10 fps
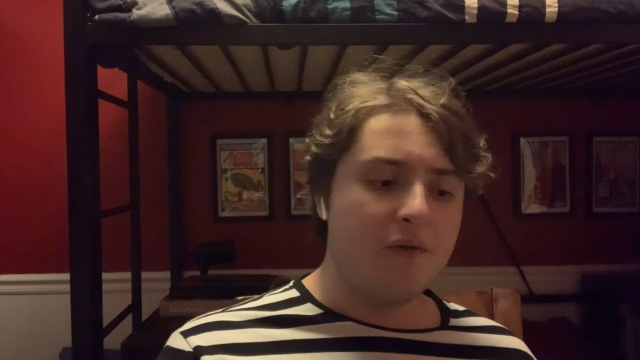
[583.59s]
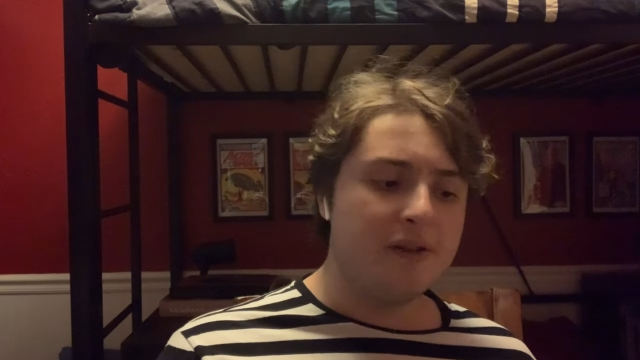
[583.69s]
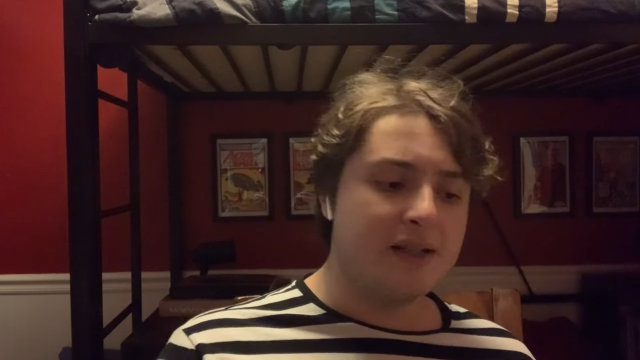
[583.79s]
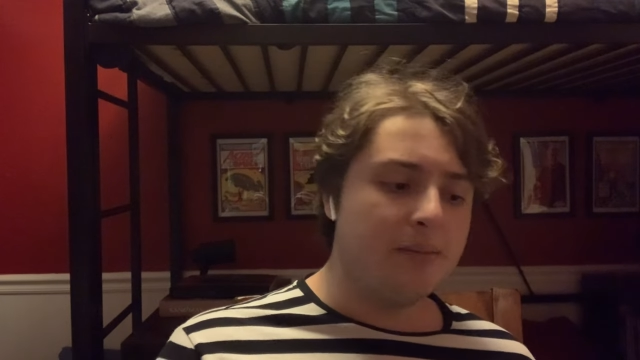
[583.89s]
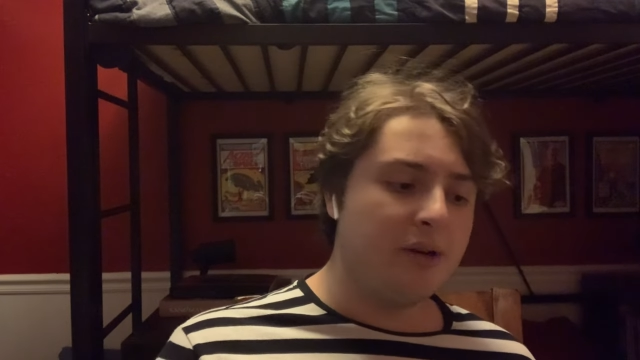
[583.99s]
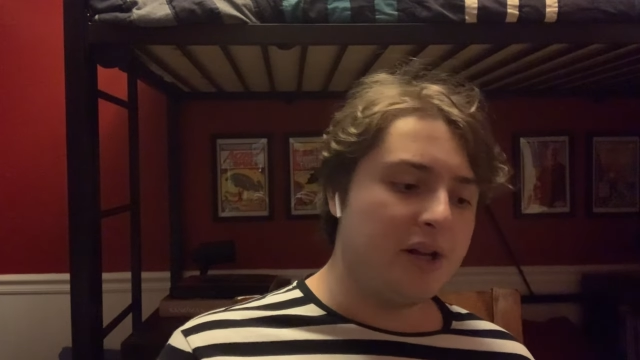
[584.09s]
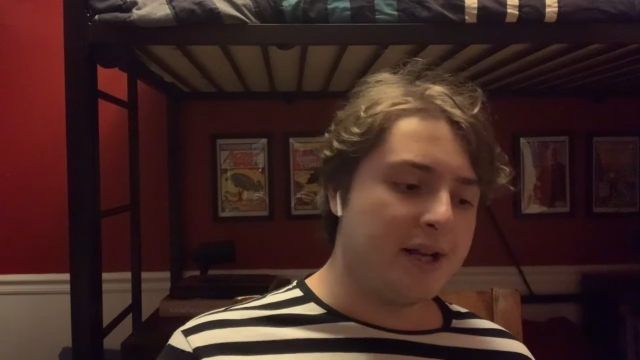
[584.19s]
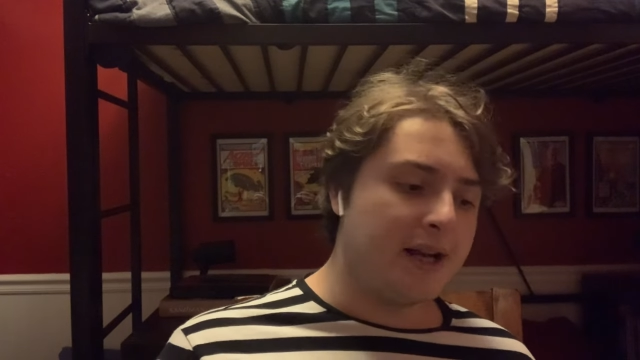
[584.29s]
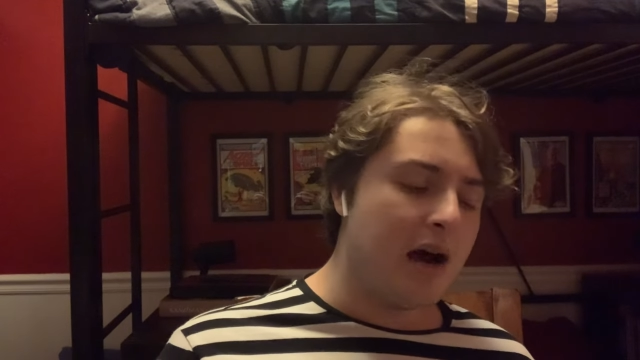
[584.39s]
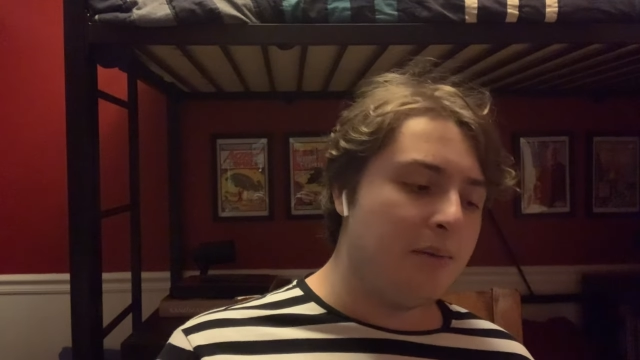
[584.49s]
if it's gonna be like
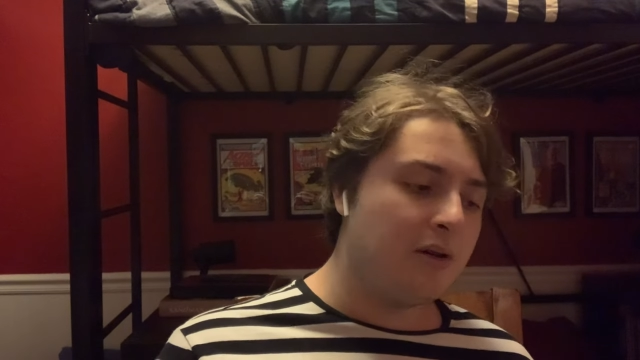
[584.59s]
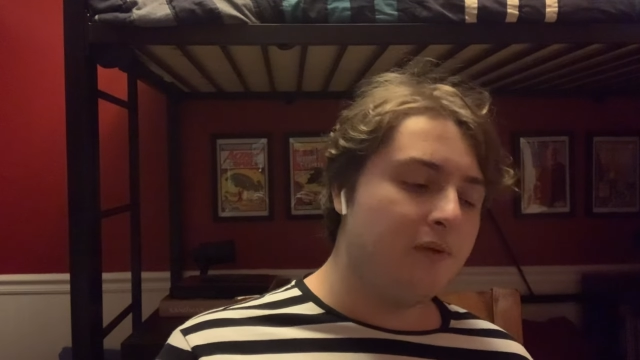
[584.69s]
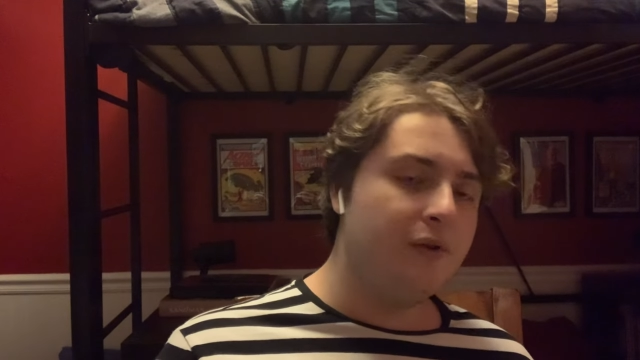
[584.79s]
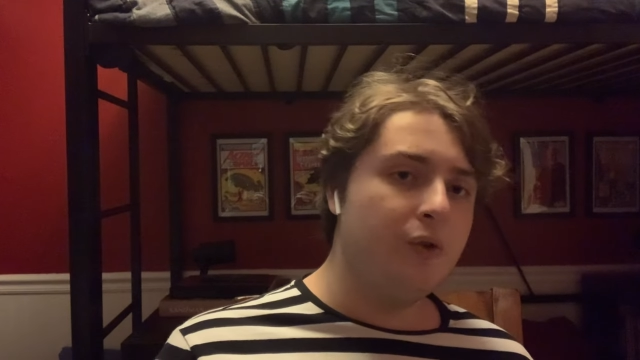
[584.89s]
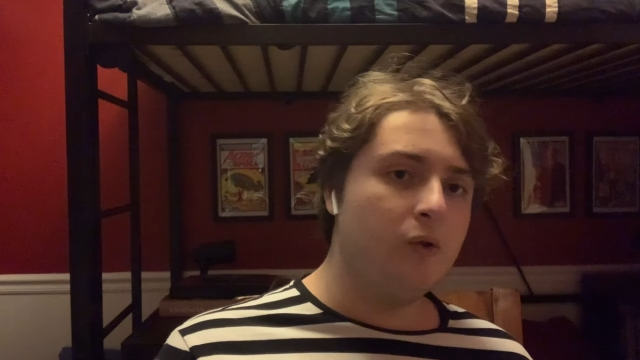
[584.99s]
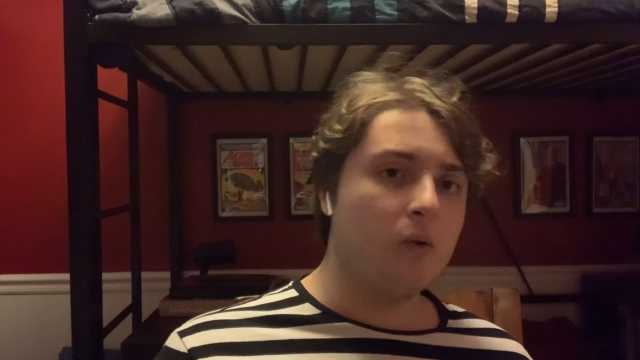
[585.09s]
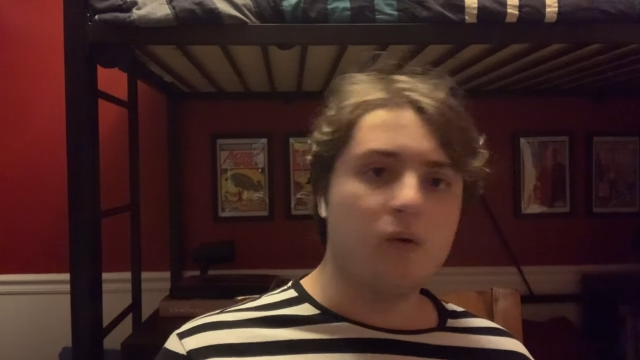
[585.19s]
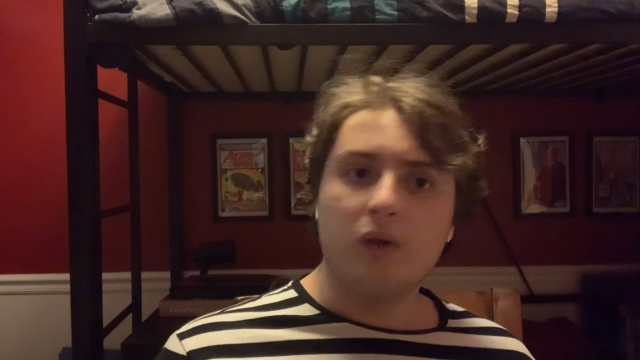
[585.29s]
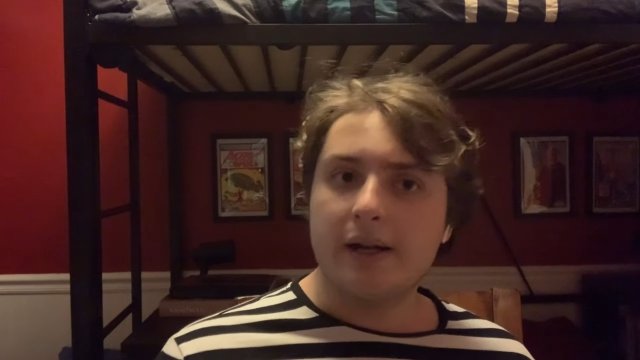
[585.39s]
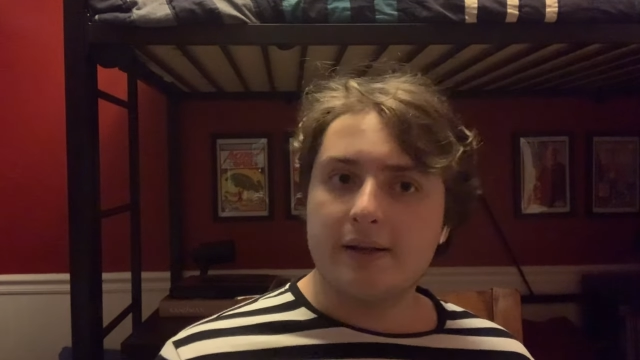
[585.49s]
a comic review or
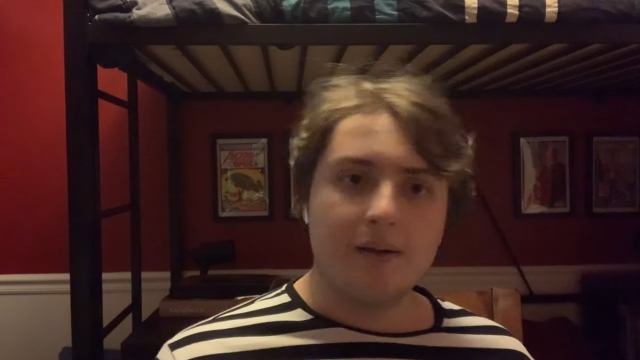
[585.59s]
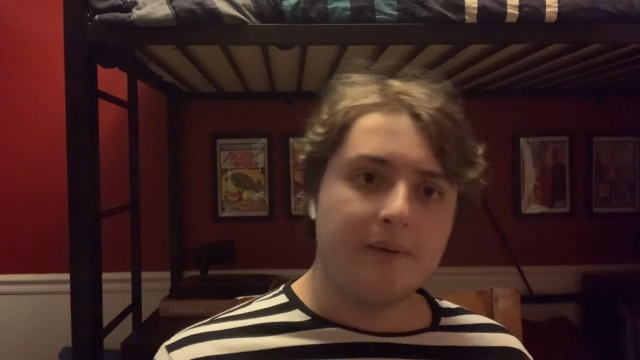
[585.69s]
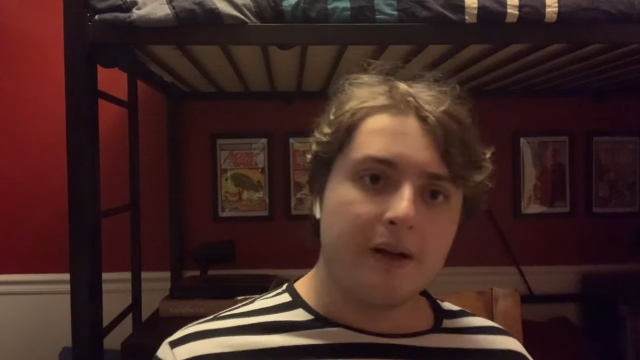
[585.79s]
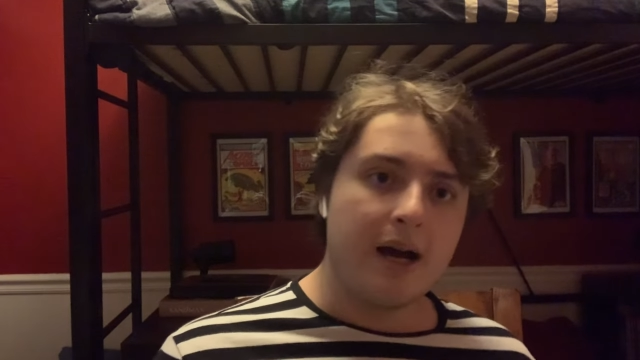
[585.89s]
like something.